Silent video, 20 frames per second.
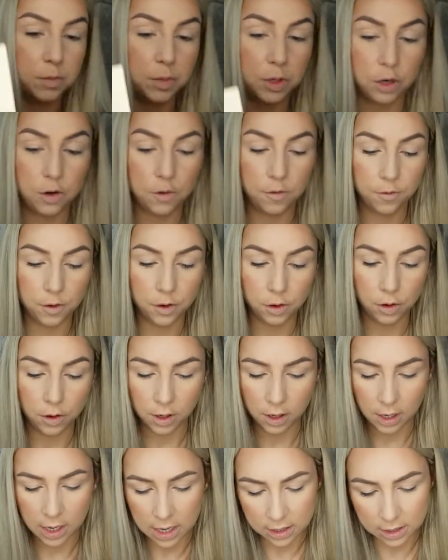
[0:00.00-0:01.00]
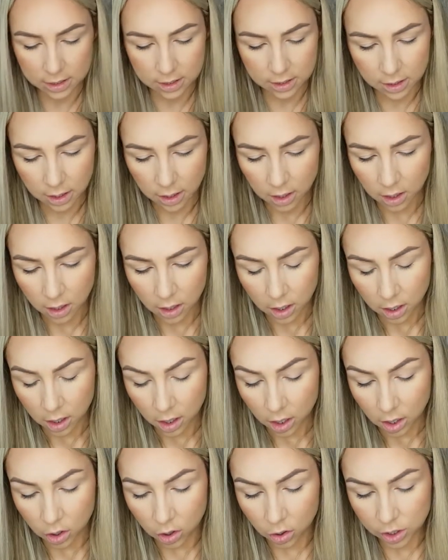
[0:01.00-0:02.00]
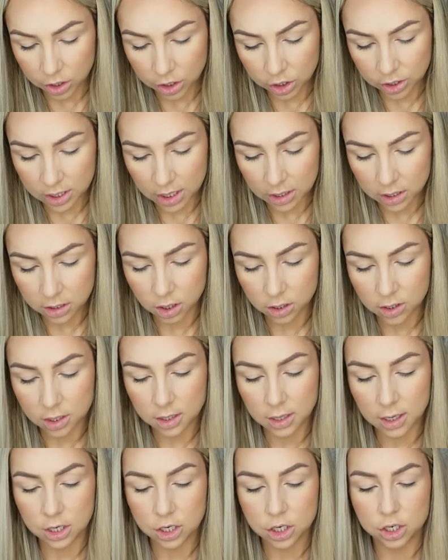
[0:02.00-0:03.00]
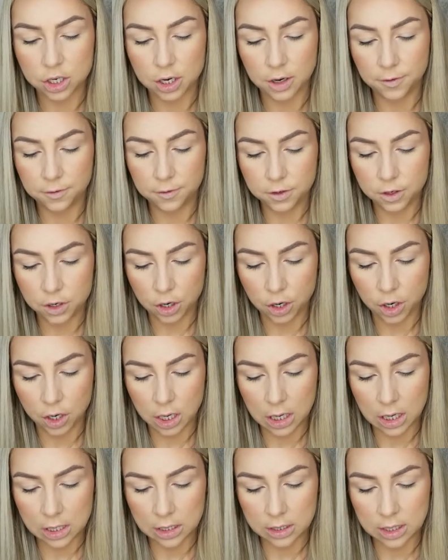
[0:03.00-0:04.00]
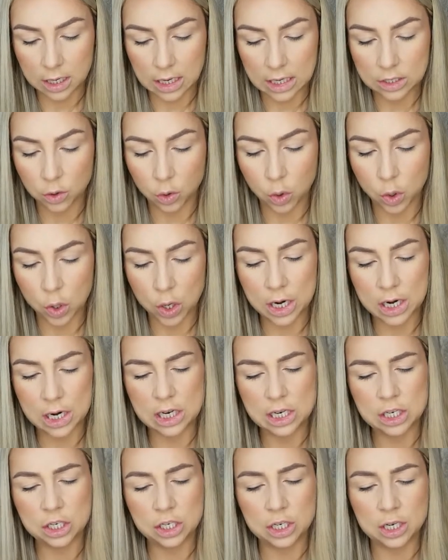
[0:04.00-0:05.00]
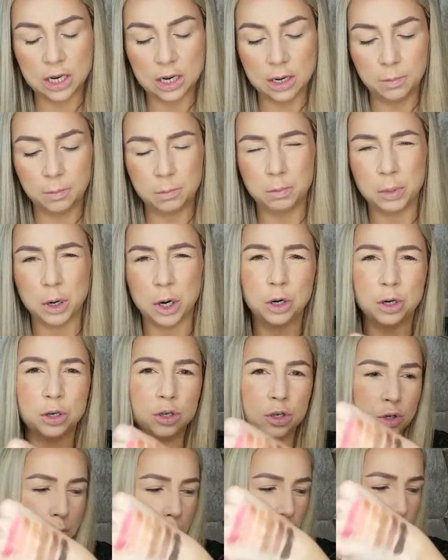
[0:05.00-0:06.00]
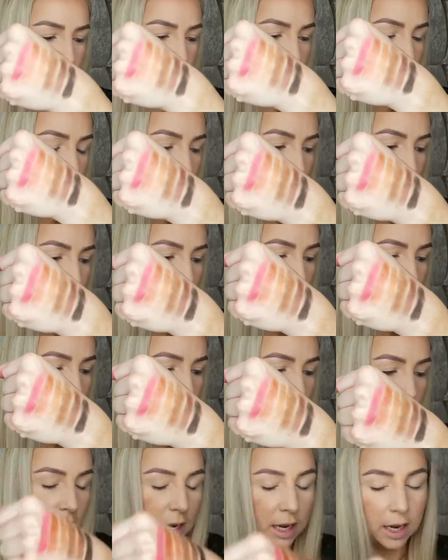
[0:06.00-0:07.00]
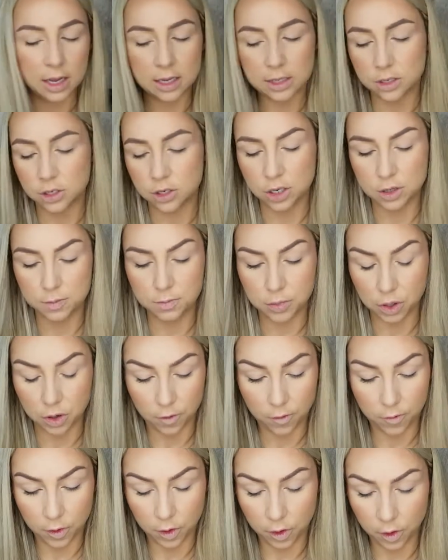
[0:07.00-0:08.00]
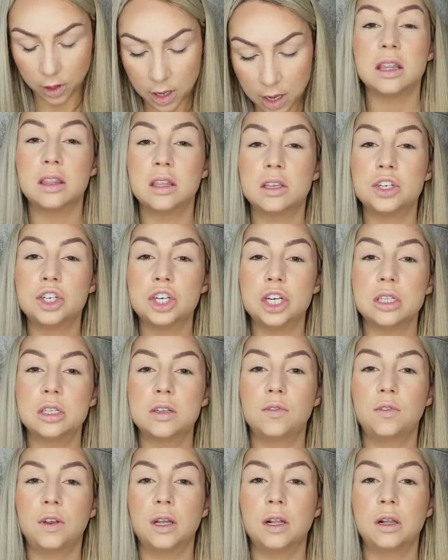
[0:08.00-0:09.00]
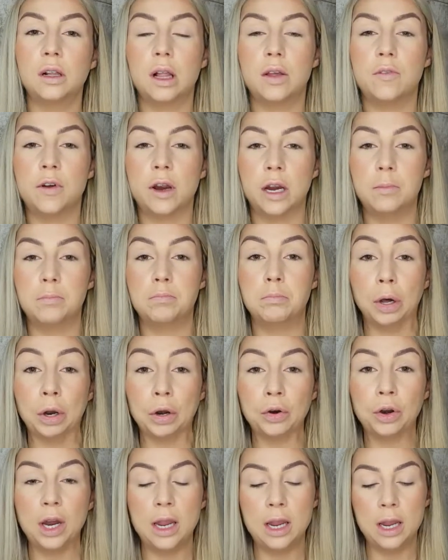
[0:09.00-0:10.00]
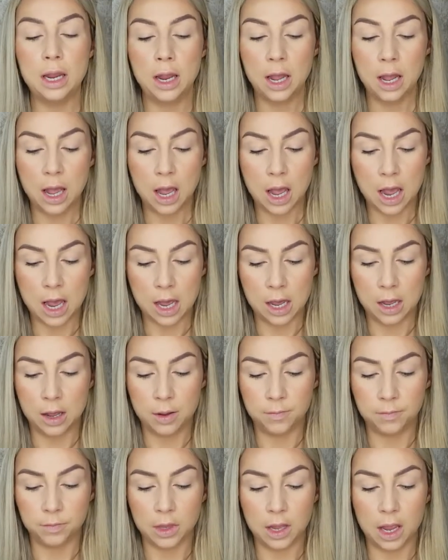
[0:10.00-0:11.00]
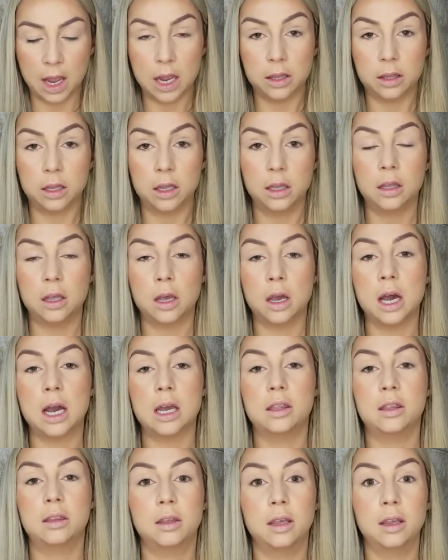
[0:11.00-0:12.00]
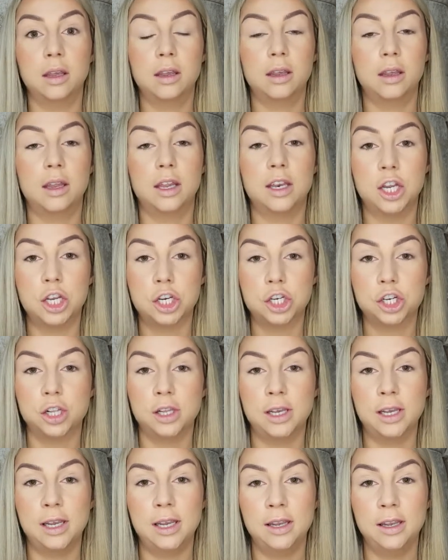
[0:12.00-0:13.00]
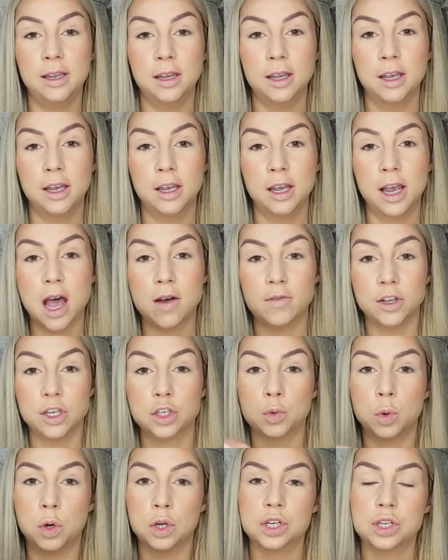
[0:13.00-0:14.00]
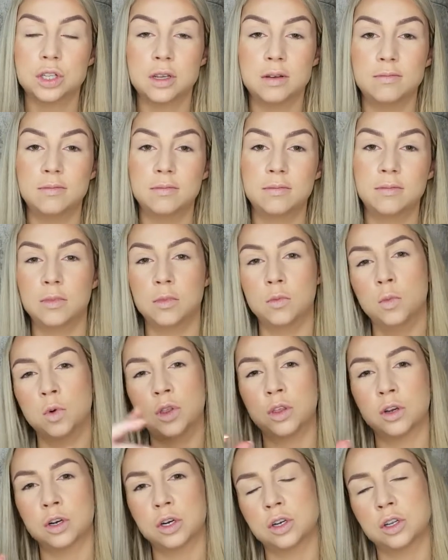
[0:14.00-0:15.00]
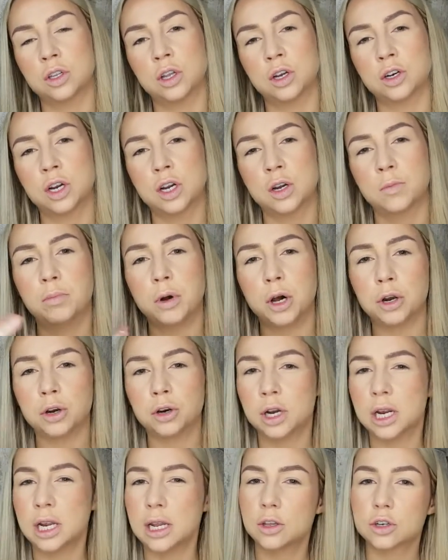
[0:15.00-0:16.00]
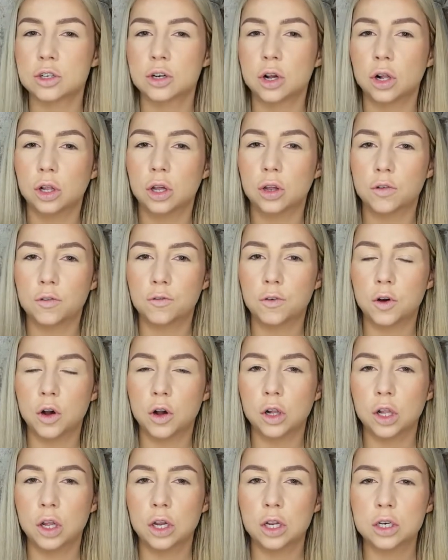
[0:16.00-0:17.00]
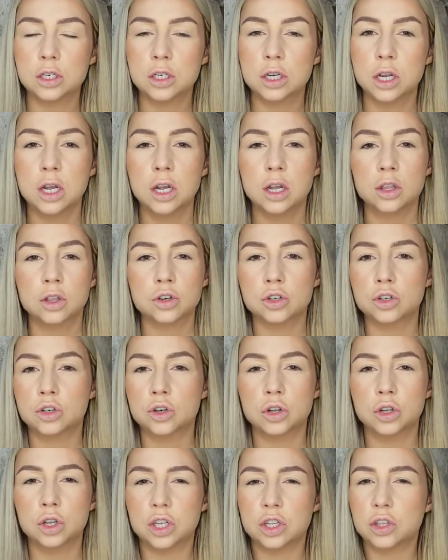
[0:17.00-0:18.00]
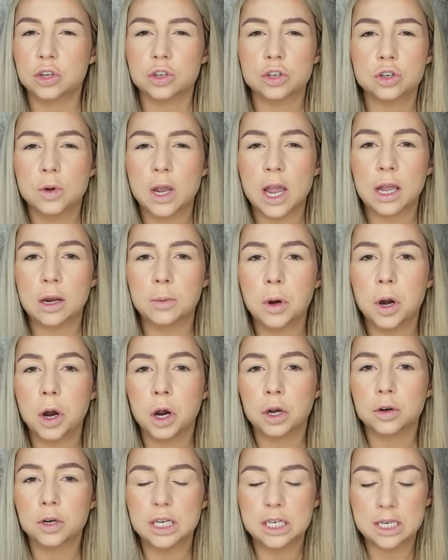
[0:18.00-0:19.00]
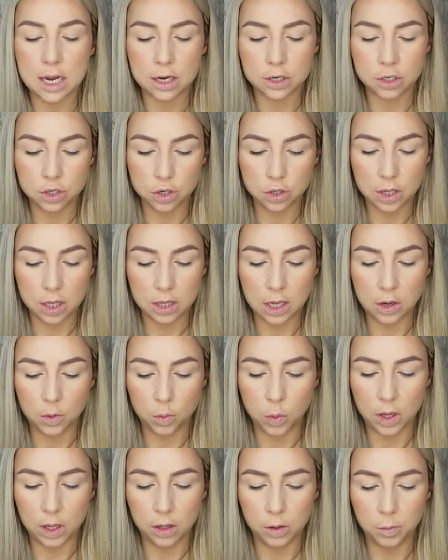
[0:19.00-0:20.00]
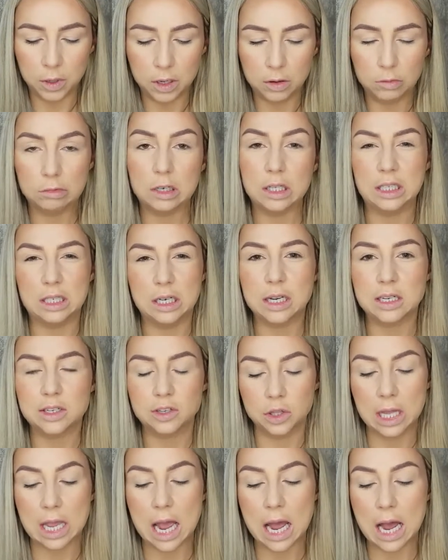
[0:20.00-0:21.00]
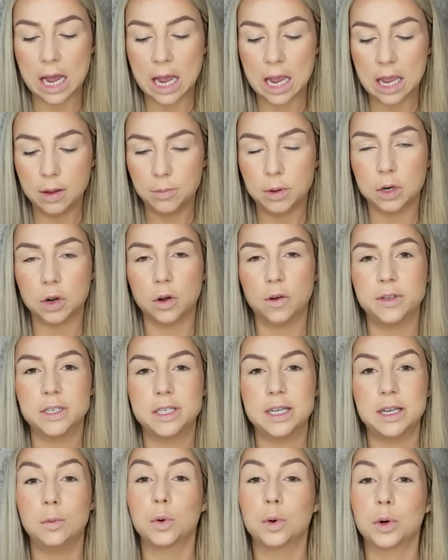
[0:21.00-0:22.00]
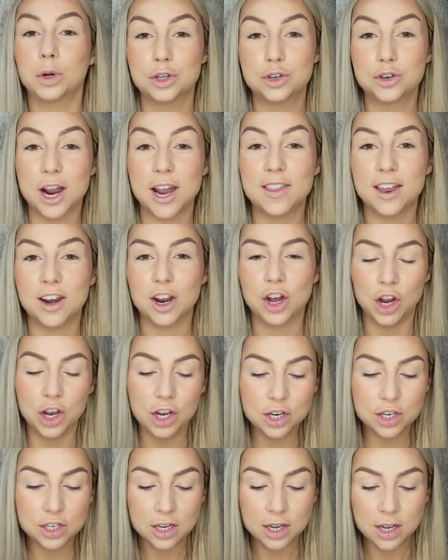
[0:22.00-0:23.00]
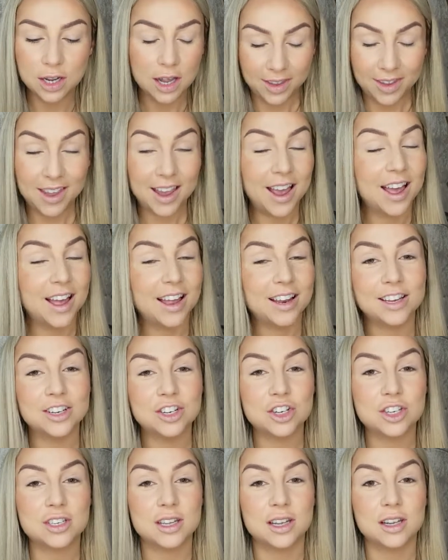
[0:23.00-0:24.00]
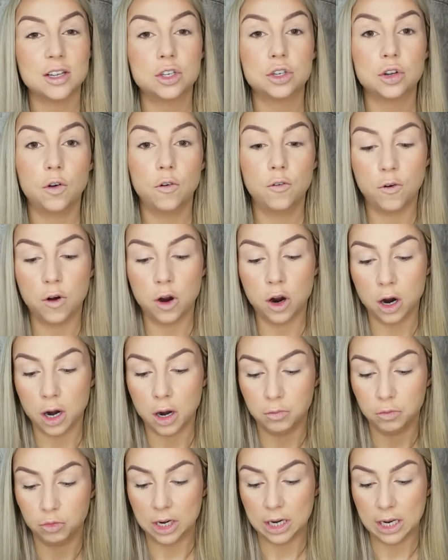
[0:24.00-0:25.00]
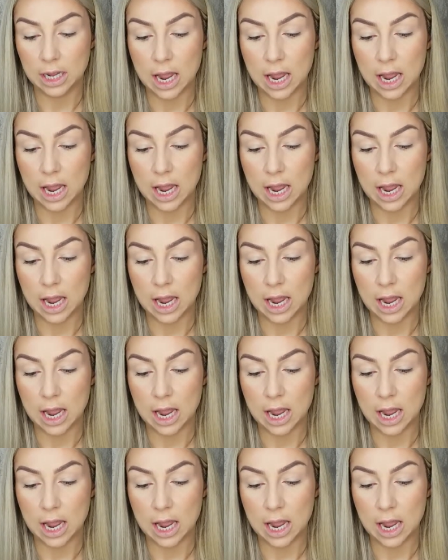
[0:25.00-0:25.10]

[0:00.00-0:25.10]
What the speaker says: beautiful. Oh, it just has such a nice shift to it. It's orangey, burnt, sort of reddy. It's just beautiful. The shades feel very buttery. I think initially, having swatched them with their buttery, there's not a lot of fallout. There's no kind of powdery texture that they will be really nice on the eye, but obviously we're going to try that out. Yeah, and I just think so far I'm really